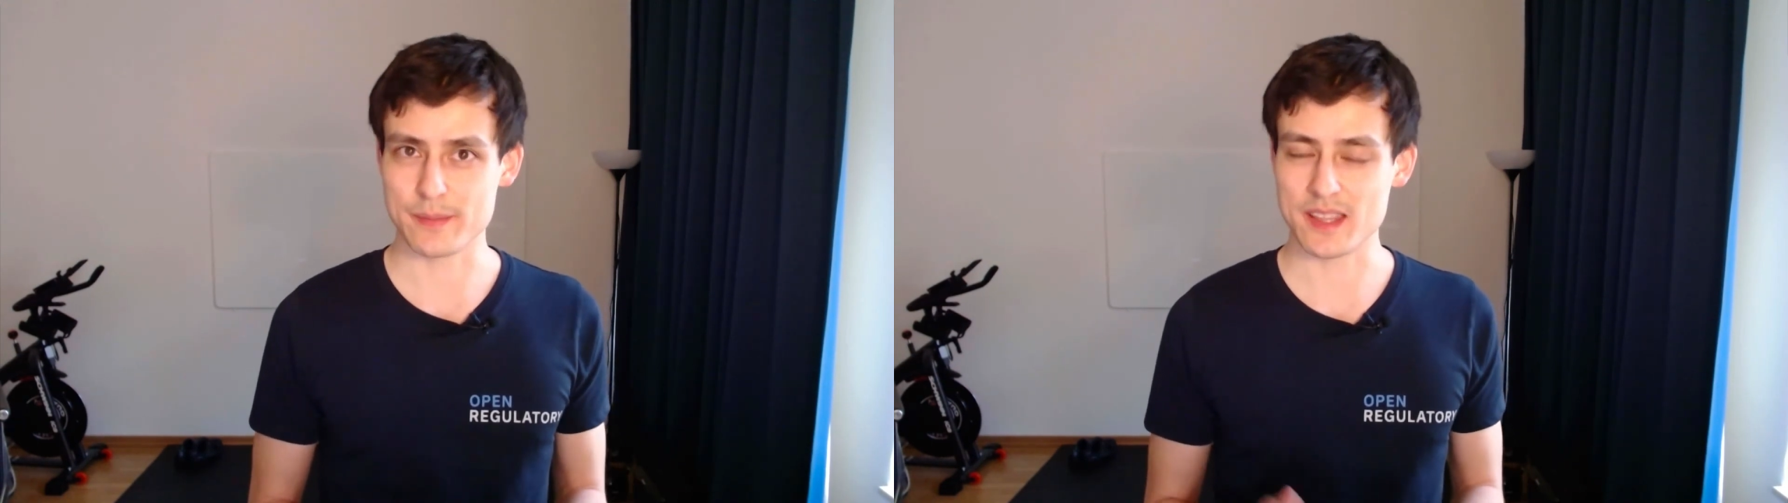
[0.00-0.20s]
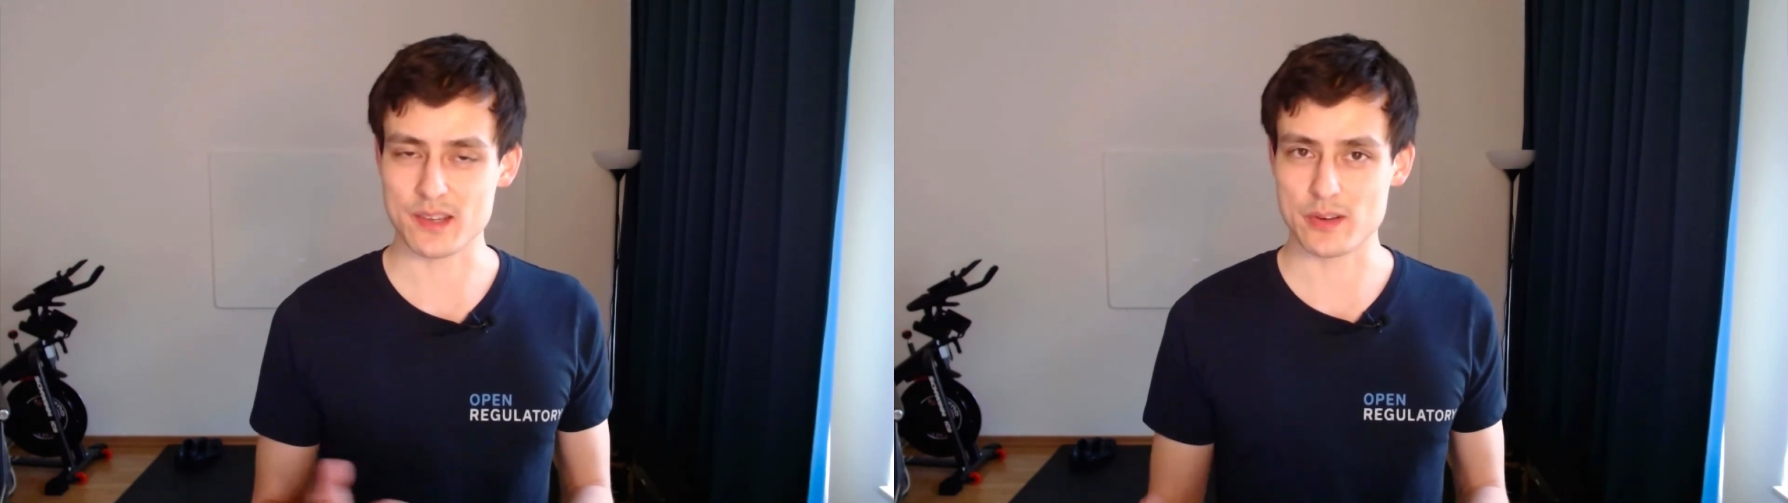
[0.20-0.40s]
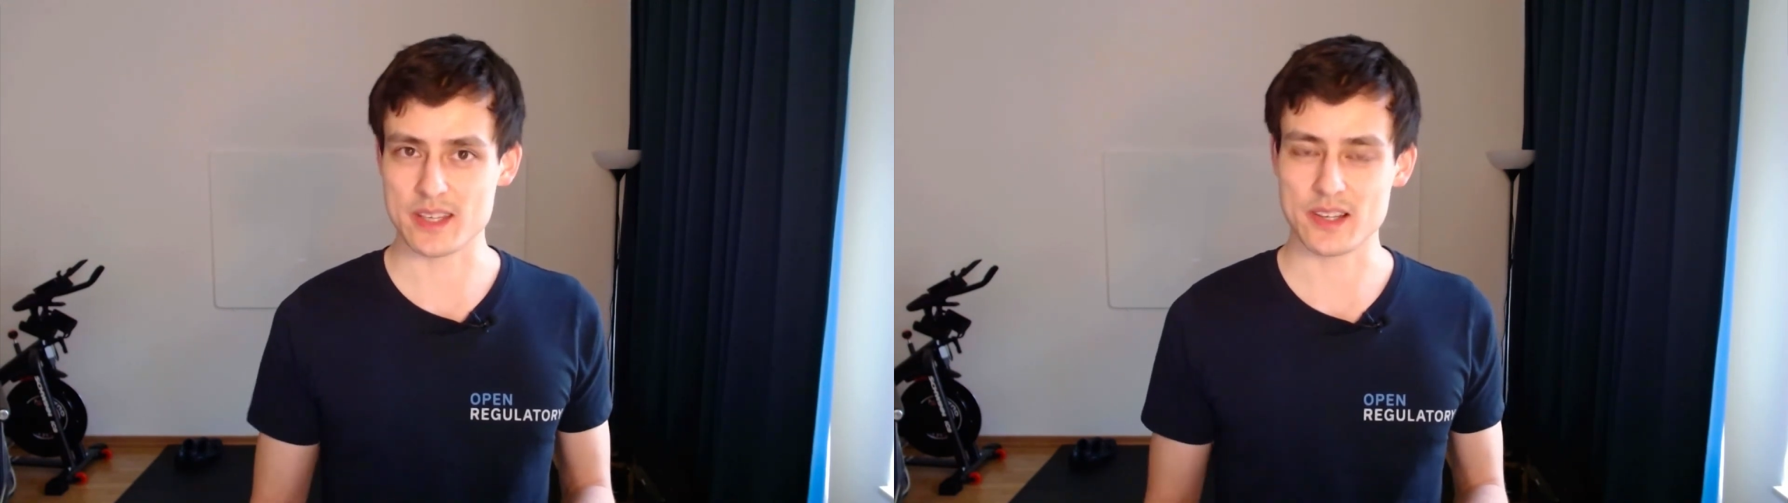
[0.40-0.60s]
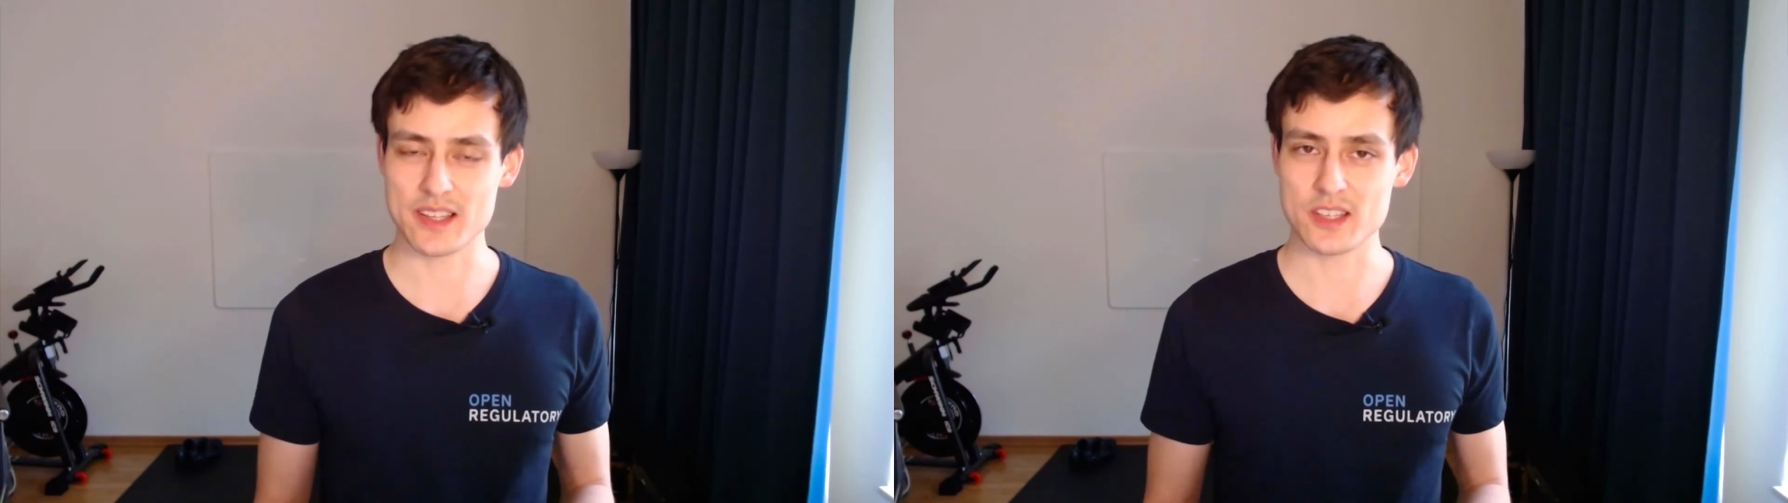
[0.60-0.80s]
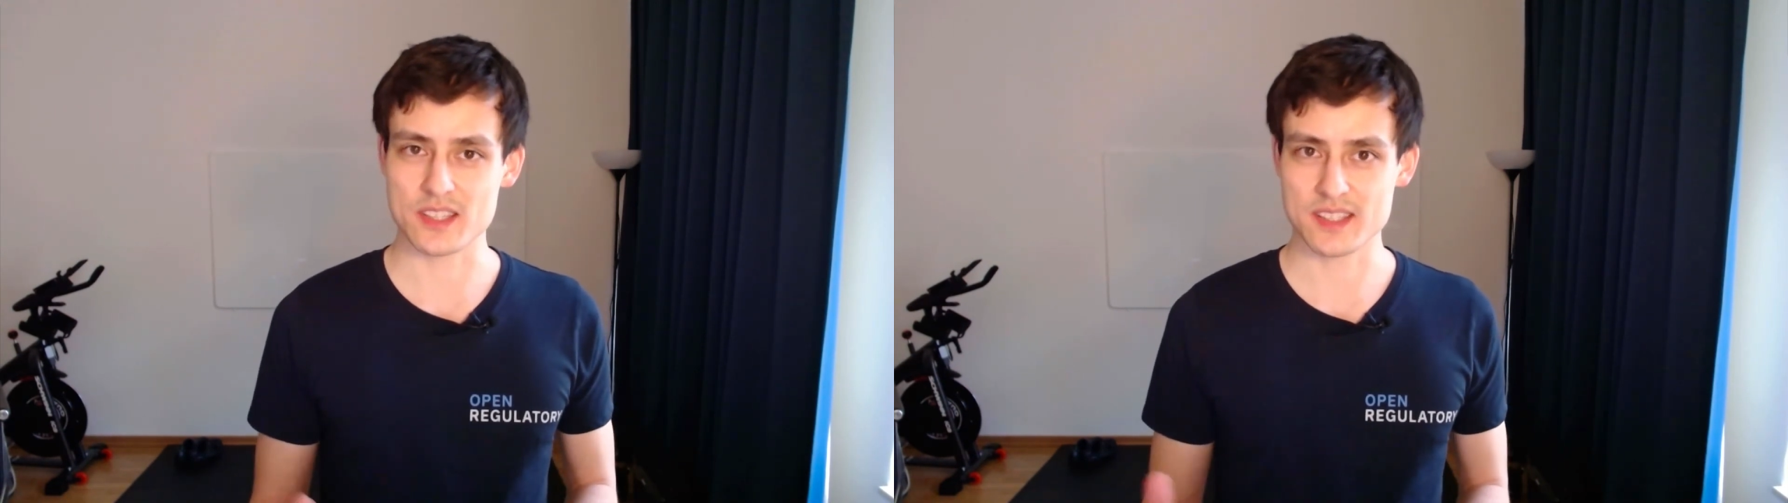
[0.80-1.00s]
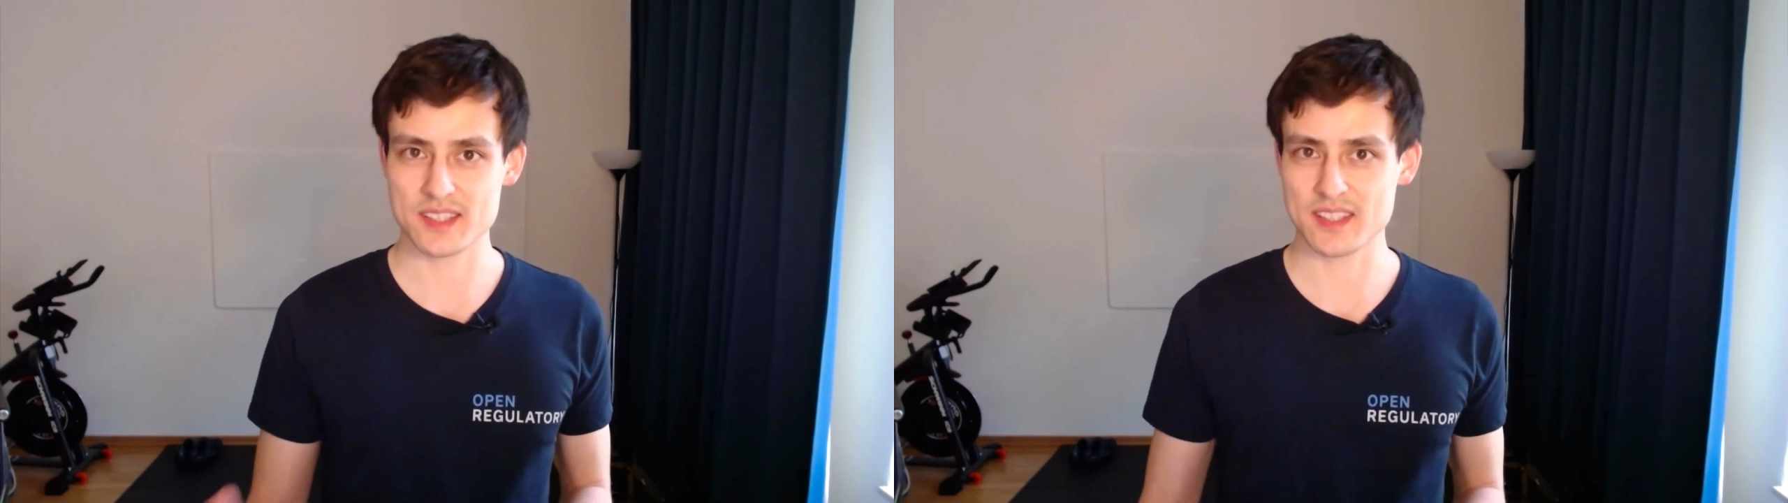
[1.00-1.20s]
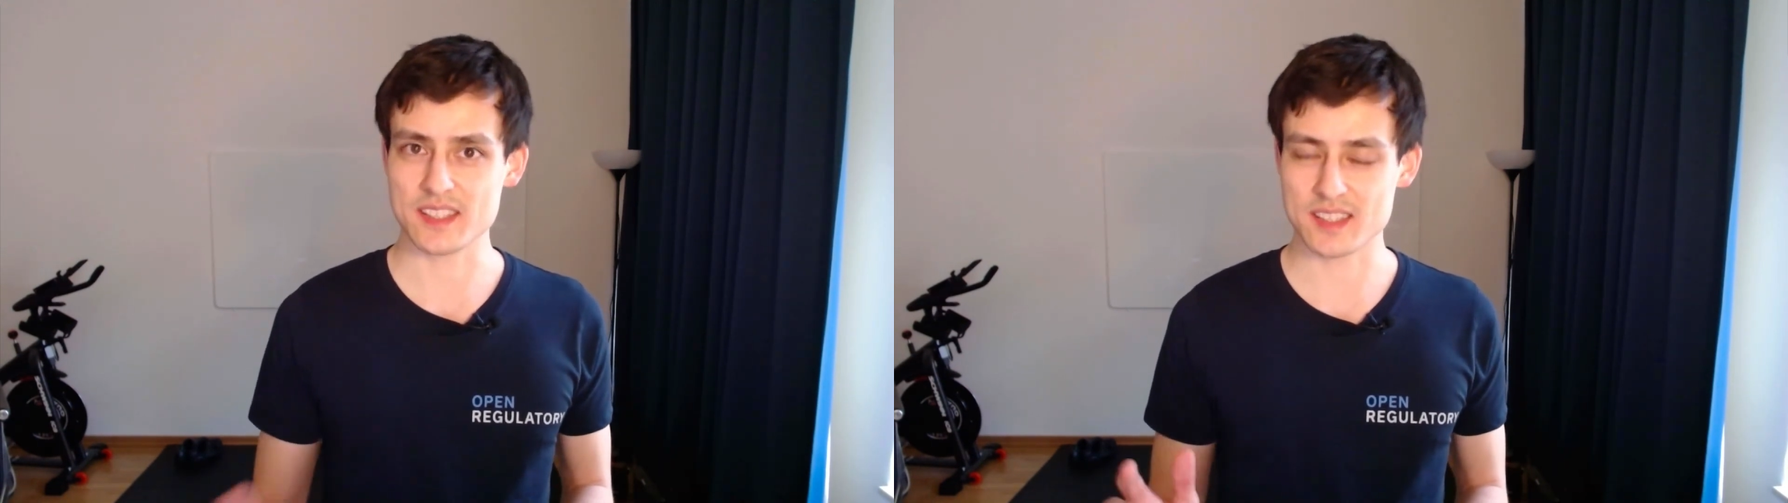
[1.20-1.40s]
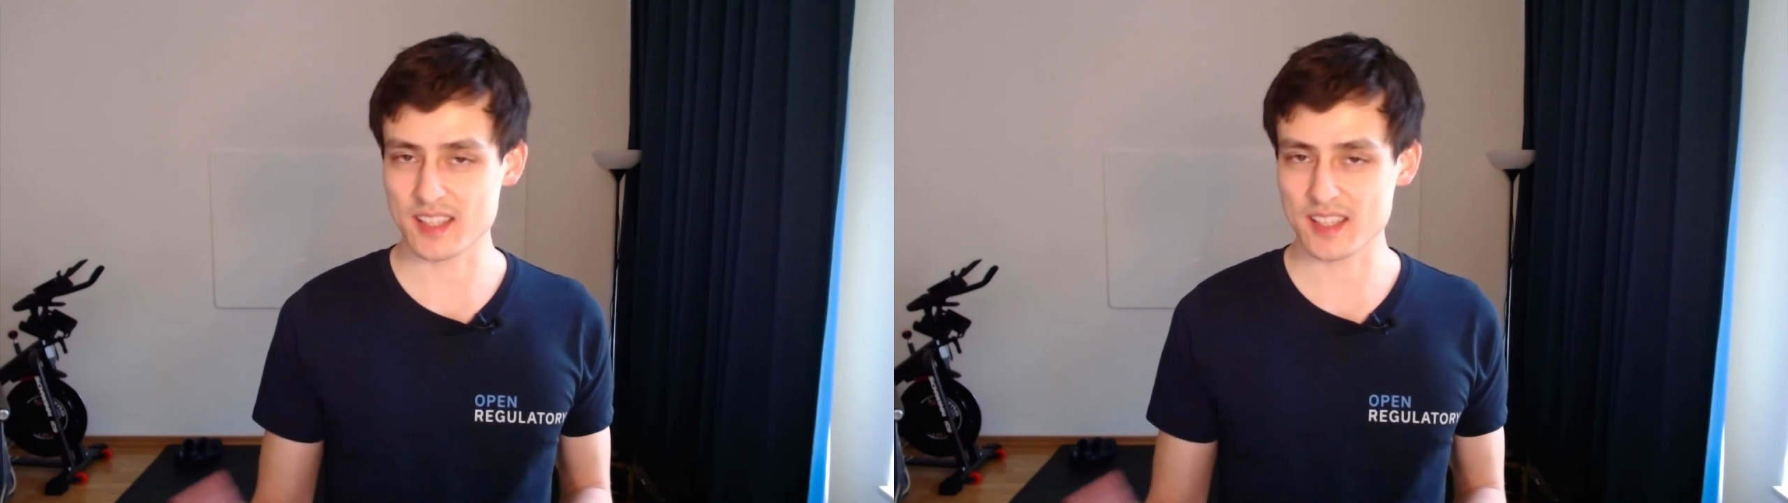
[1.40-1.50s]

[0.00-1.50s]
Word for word: and the radiologist sees